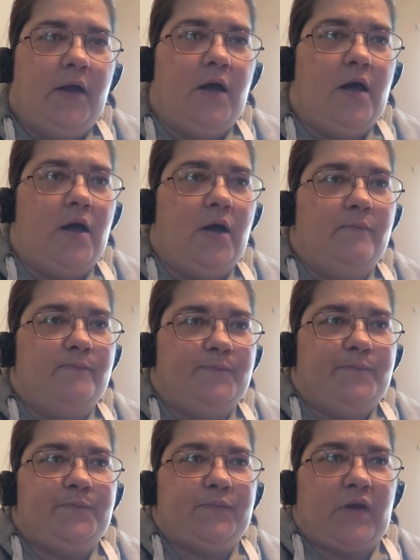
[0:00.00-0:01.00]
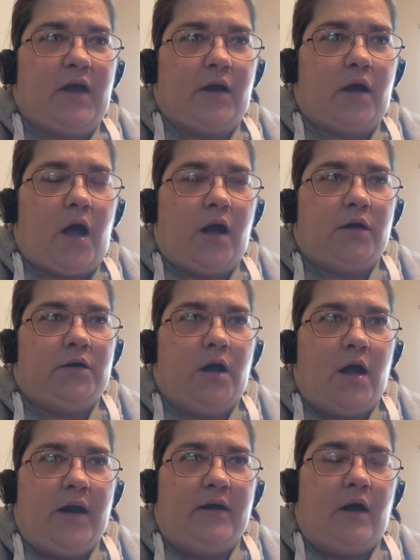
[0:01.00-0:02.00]
and
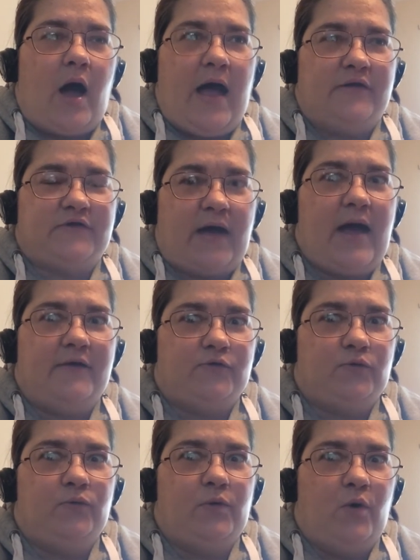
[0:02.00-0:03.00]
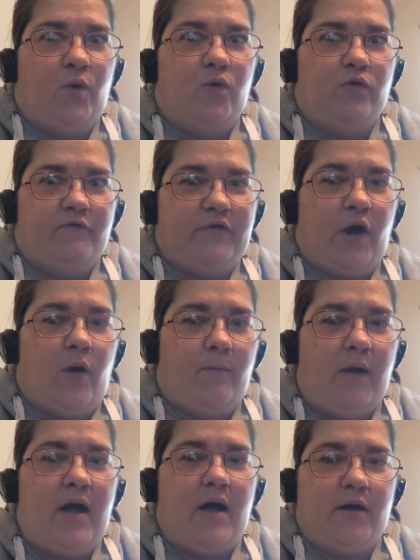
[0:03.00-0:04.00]
I had to handle all of it on
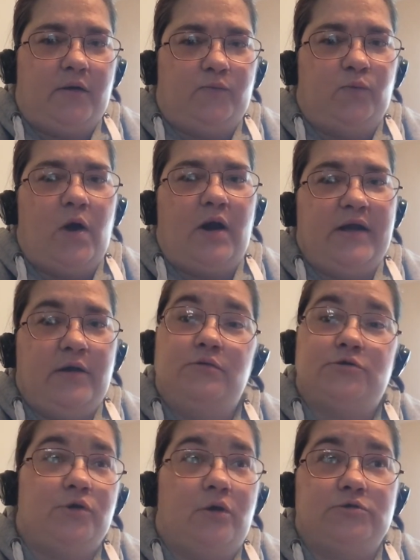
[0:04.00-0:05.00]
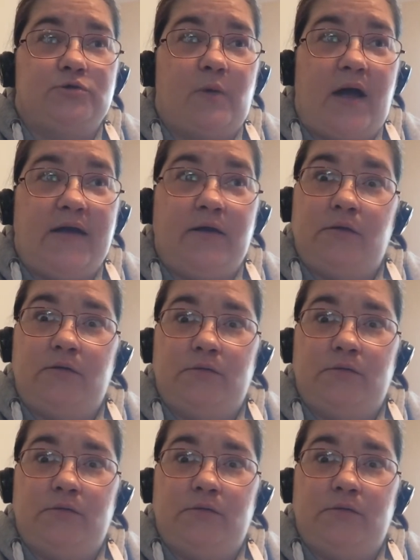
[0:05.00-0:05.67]
my own while he was locked away,